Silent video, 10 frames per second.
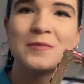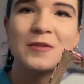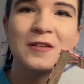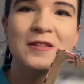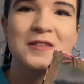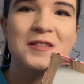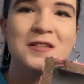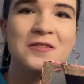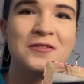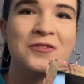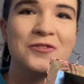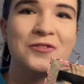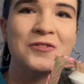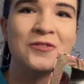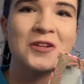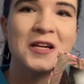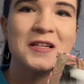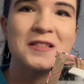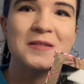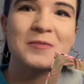This is not on the
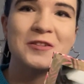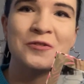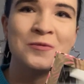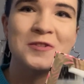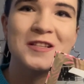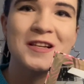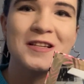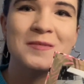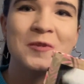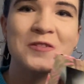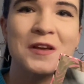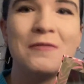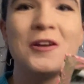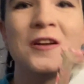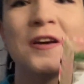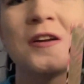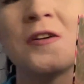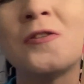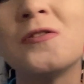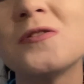last, but almost the last, because I really like the
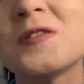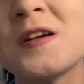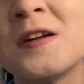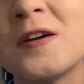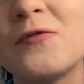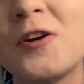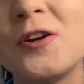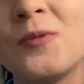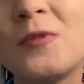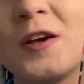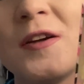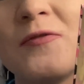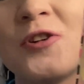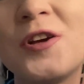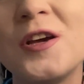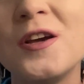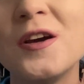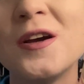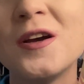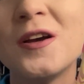colors and I find them like very
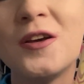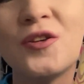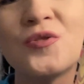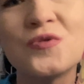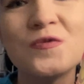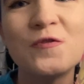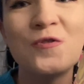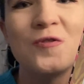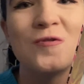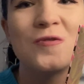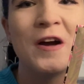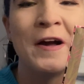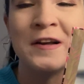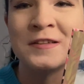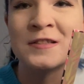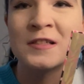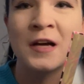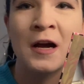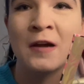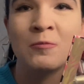useful, and
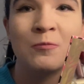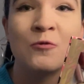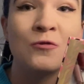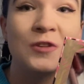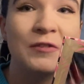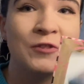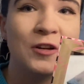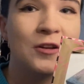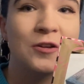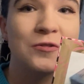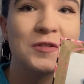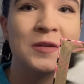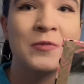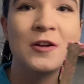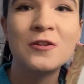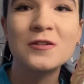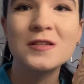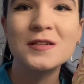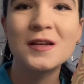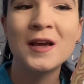I will definitely use them a
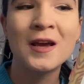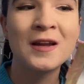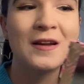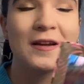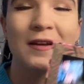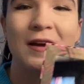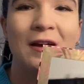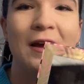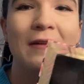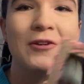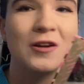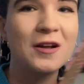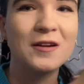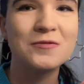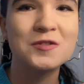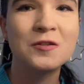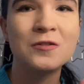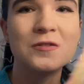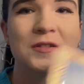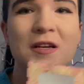lot, and I really like those
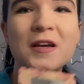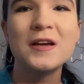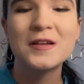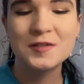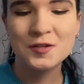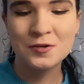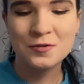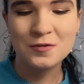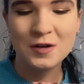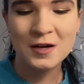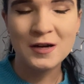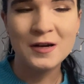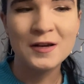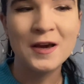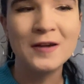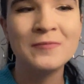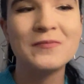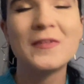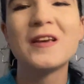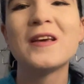colors. So yeah.
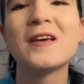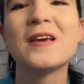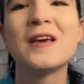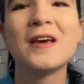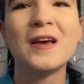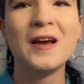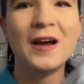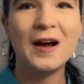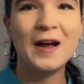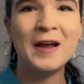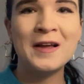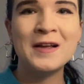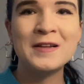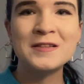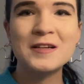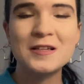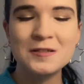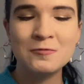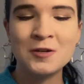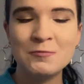And the
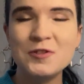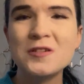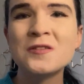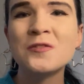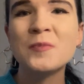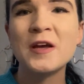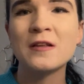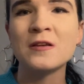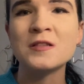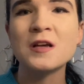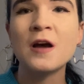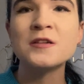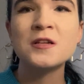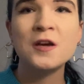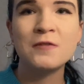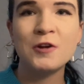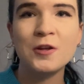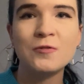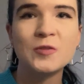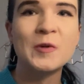last one, which is not bad, it's actually a really
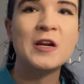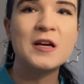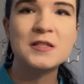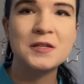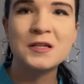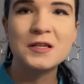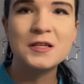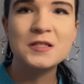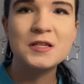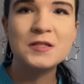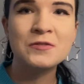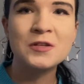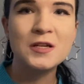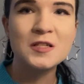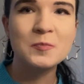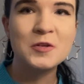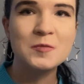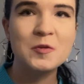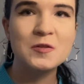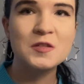good palette. It's just on the last place
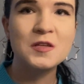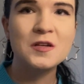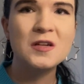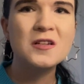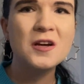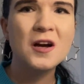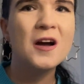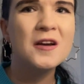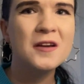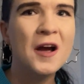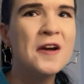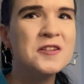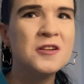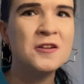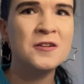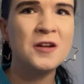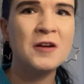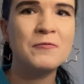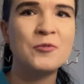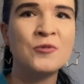because I actually didn't
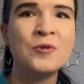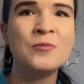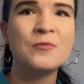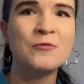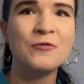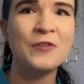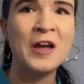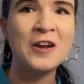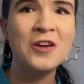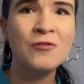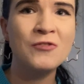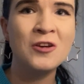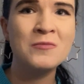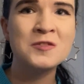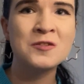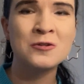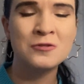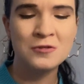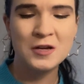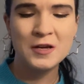have problem with any of them,
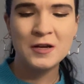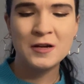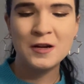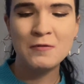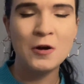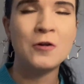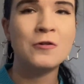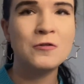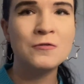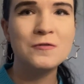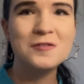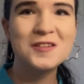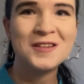so they were all good.